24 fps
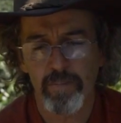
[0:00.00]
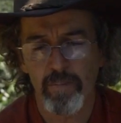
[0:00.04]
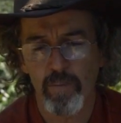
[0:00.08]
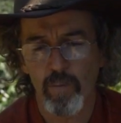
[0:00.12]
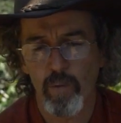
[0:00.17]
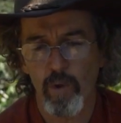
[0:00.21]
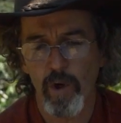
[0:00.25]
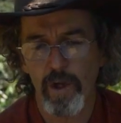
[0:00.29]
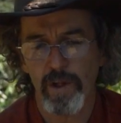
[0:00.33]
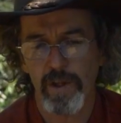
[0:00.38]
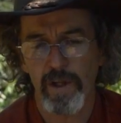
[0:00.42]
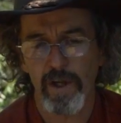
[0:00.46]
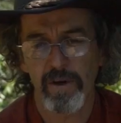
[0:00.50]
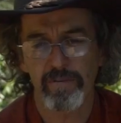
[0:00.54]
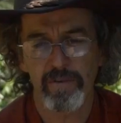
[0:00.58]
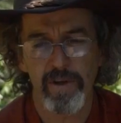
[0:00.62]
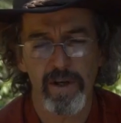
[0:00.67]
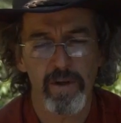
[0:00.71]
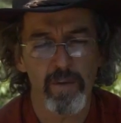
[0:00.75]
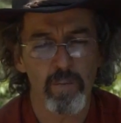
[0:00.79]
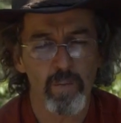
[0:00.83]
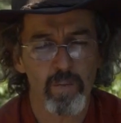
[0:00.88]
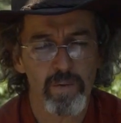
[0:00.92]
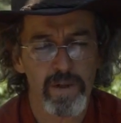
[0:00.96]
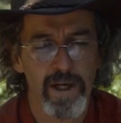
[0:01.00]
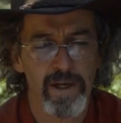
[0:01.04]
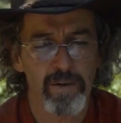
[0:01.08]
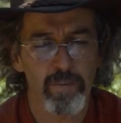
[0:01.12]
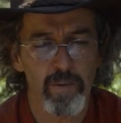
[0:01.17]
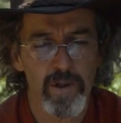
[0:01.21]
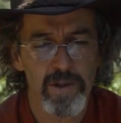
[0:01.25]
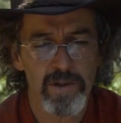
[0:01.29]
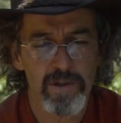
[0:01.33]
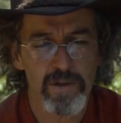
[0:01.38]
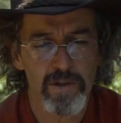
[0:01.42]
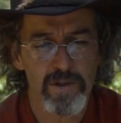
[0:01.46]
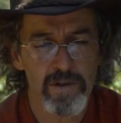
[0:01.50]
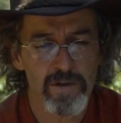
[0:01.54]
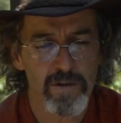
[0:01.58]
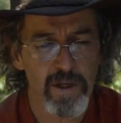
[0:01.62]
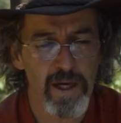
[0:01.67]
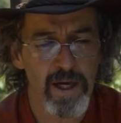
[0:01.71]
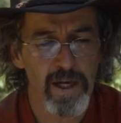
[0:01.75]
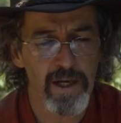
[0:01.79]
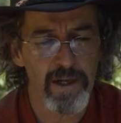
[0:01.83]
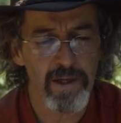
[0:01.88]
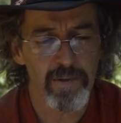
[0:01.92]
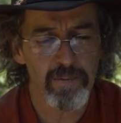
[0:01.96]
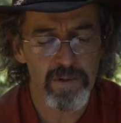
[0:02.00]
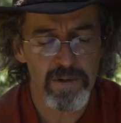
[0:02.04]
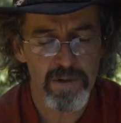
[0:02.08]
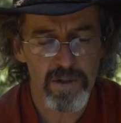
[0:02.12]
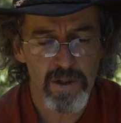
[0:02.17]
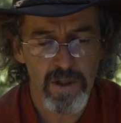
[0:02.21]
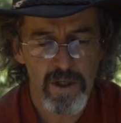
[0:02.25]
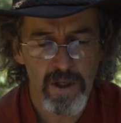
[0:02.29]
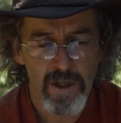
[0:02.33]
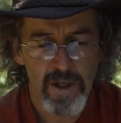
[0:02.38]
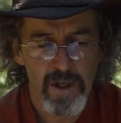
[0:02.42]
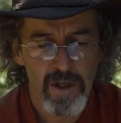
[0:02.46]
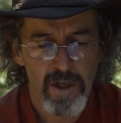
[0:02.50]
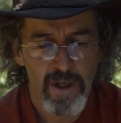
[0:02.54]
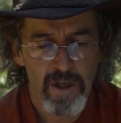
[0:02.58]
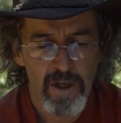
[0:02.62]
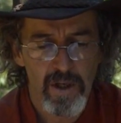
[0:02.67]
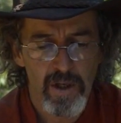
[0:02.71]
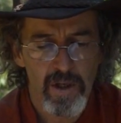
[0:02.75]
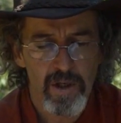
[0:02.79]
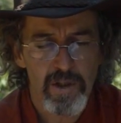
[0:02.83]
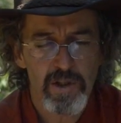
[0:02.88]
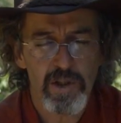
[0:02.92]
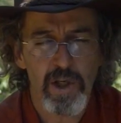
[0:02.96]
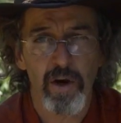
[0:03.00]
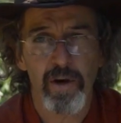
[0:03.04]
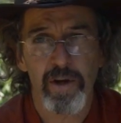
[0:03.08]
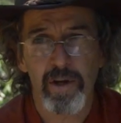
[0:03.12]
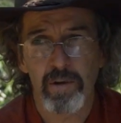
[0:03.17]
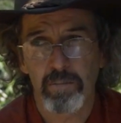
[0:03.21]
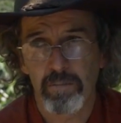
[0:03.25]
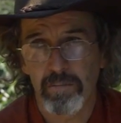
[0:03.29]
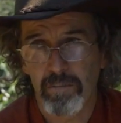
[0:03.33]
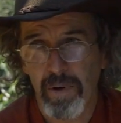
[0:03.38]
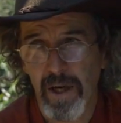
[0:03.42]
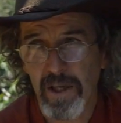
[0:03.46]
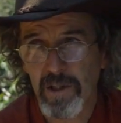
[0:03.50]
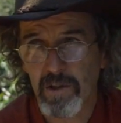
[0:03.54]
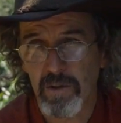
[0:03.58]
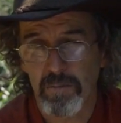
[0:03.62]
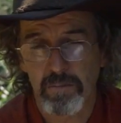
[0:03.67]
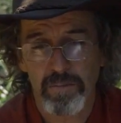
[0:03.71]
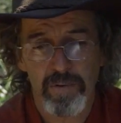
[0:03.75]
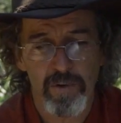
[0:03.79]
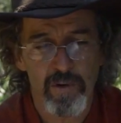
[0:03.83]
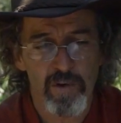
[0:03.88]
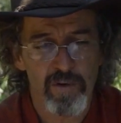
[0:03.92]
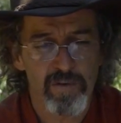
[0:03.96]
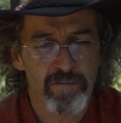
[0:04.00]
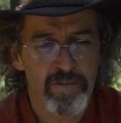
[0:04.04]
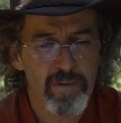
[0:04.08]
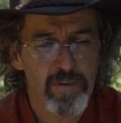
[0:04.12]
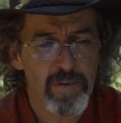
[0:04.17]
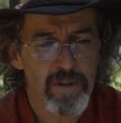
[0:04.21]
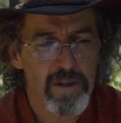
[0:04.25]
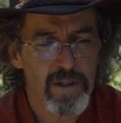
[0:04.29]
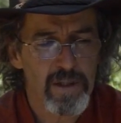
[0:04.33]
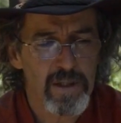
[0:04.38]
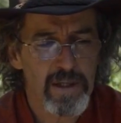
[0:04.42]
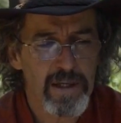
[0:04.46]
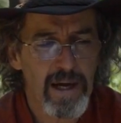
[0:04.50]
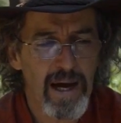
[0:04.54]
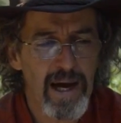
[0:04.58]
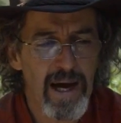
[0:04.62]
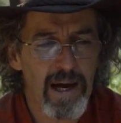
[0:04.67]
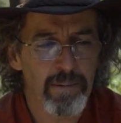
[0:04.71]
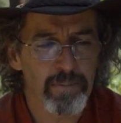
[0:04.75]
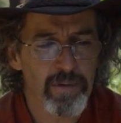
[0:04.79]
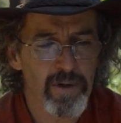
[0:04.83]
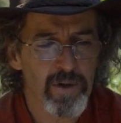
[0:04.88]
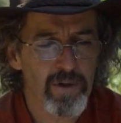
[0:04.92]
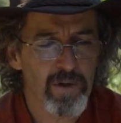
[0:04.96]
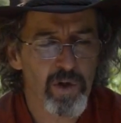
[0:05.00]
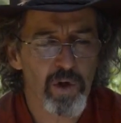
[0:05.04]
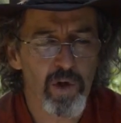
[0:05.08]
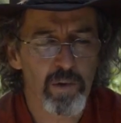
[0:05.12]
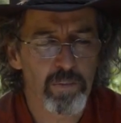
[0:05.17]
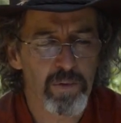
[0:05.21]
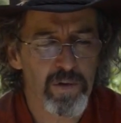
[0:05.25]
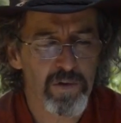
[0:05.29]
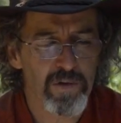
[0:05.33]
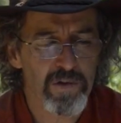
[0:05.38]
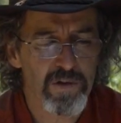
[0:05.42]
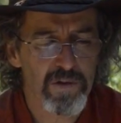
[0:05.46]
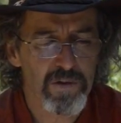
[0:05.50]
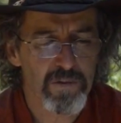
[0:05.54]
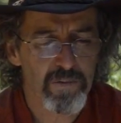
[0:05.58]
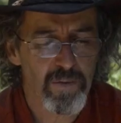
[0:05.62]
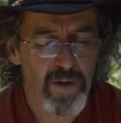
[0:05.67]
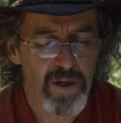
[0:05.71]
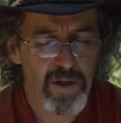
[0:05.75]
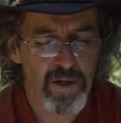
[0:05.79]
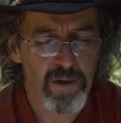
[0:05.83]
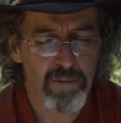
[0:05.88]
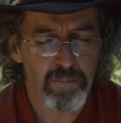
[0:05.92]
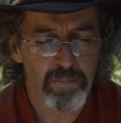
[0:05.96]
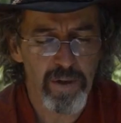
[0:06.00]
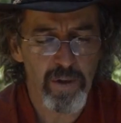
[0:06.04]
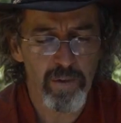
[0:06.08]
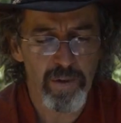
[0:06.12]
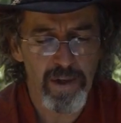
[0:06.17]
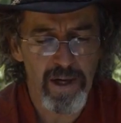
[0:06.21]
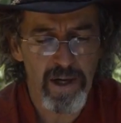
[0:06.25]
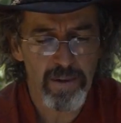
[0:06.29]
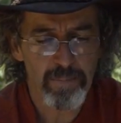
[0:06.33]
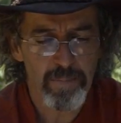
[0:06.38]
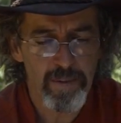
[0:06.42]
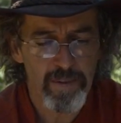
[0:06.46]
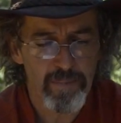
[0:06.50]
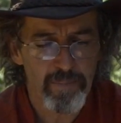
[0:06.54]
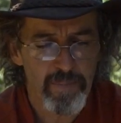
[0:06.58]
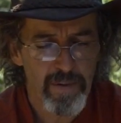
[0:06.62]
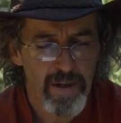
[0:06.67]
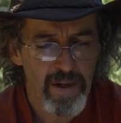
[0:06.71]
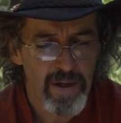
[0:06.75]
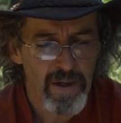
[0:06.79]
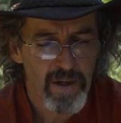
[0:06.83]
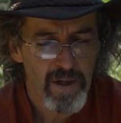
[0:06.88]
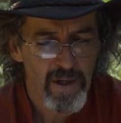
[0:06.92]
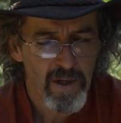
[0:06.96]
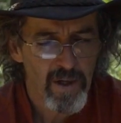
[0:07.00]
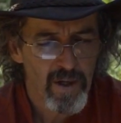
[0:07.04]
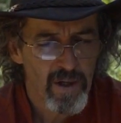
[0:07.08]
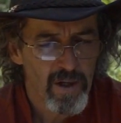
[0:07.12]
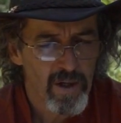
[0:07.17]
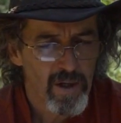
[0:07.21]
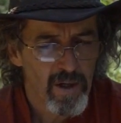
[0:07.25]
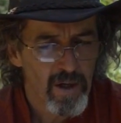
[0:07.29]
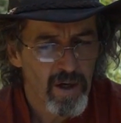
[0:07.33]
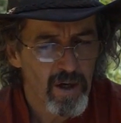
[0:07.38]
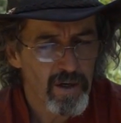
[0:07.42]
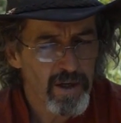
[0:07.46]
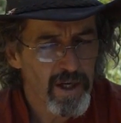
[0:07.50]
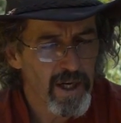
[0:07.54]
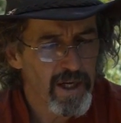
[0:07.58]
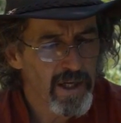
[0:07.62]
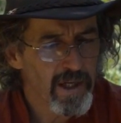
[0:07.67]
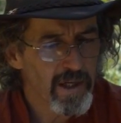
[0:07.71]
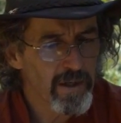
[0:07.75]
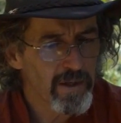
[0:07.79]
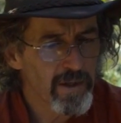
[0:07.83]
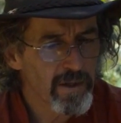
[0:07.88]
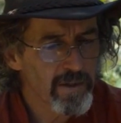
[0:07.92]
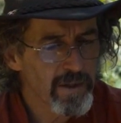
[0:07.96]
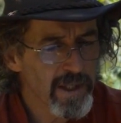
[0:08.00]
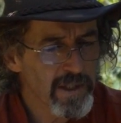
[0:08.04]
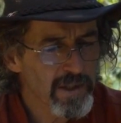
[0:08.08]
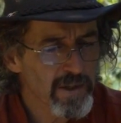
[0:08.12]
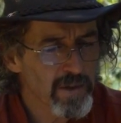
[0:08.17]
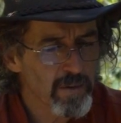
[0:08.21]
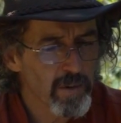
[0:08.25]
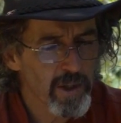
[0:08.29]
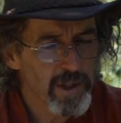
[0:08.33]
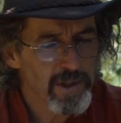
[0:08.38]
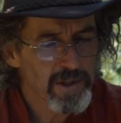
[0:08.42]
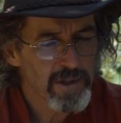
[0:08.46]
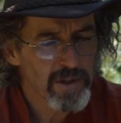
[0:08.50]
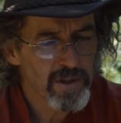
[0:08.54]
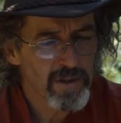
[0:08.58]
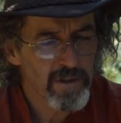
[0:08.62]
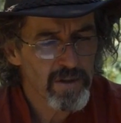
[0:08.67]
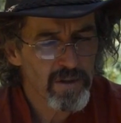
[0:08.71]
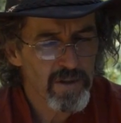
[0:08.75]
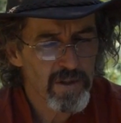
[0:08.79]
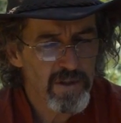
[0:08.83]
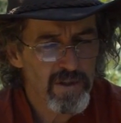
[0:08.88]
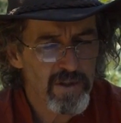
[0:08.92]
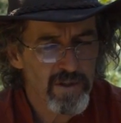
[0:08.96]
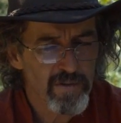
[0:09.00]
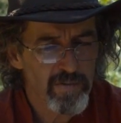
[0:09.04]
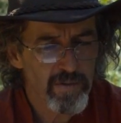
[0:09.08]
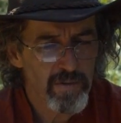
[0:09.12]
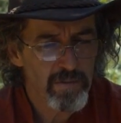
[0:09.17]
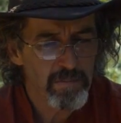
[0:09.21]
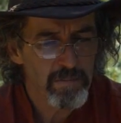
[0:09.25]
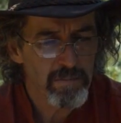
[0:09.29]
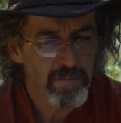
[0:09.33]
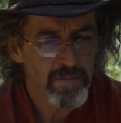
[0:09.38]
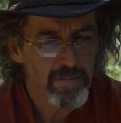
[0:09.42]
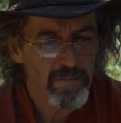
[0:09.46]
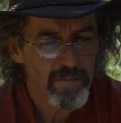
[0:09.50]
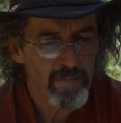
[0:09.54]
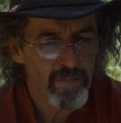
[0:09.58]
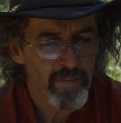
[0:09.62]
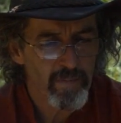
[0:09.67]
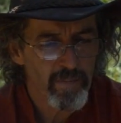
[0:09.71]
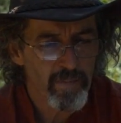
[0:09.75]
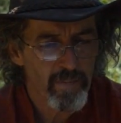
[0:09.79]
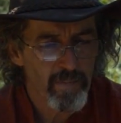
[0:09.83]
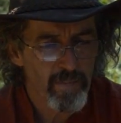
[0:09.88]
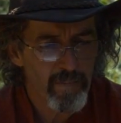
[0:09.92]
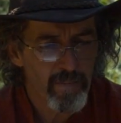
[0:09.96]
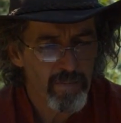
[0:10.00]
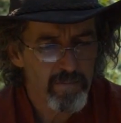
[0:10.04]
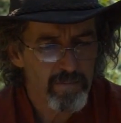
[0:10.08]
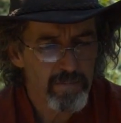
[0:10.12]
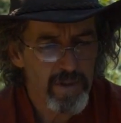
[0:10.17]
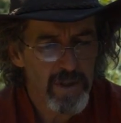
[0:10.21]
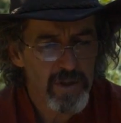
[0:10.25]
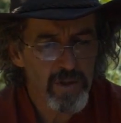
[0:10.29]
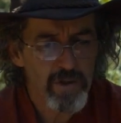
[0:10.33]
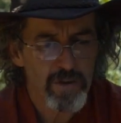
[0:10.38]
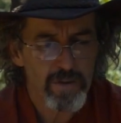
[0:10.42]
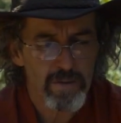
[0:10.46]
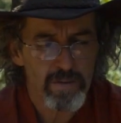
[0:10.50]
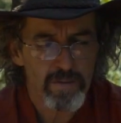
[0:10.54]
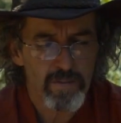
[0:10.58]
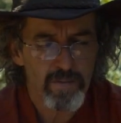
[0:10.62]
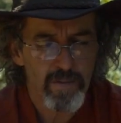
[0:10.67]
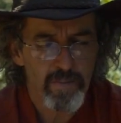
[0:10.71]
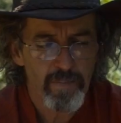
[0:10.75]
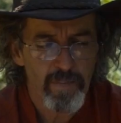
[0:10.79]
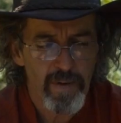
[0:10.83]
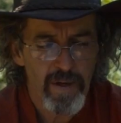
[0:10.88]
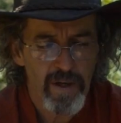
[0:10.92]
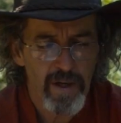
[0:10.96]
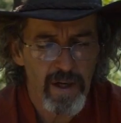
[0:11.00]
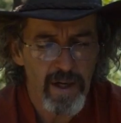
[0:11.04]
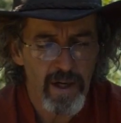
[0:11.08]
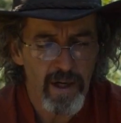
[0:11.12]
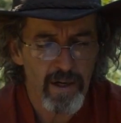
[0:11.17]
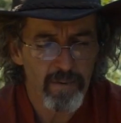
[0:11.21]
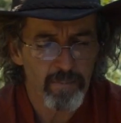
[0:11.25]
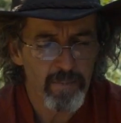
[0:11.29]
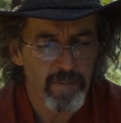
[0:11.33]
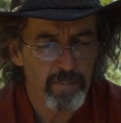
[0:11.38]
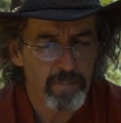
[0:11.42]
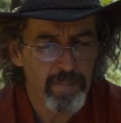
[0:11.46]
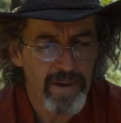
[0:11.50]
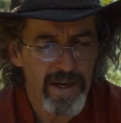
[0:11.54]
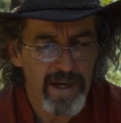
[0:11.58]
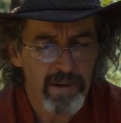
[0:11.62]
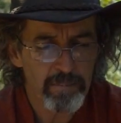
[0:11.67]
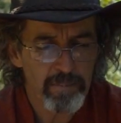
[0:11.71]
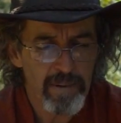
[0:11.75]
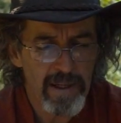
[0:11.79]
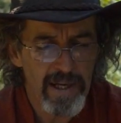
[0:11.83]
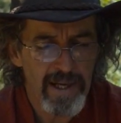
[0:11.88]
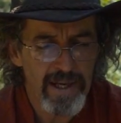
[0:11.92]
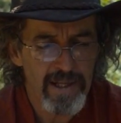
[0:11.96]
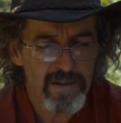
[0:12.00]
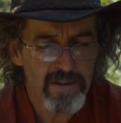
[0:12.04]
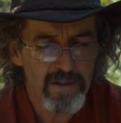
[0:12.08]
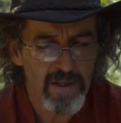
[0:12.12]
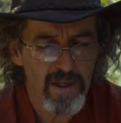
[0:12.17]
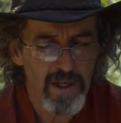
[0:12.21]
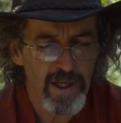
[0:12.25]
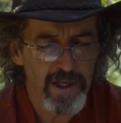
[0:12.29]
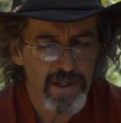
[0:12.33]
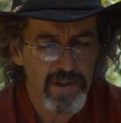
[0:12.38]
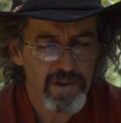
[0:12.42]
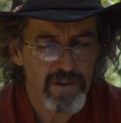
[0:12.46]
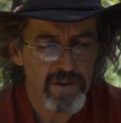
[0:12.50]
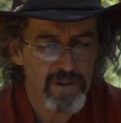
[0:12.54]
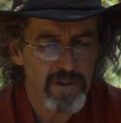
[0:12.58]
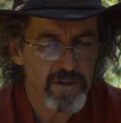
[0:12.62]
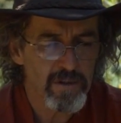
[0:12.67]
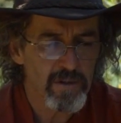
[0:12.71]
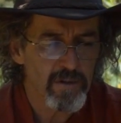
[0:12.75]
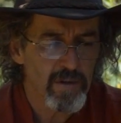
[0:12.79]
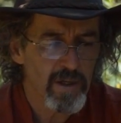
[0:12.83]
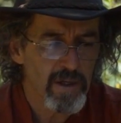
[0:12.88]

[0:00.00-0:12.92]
work that I've done in Western Australia was showing much improved carbon humus build-up. Okay, going to the next question. This is from Mitchell about plant selection.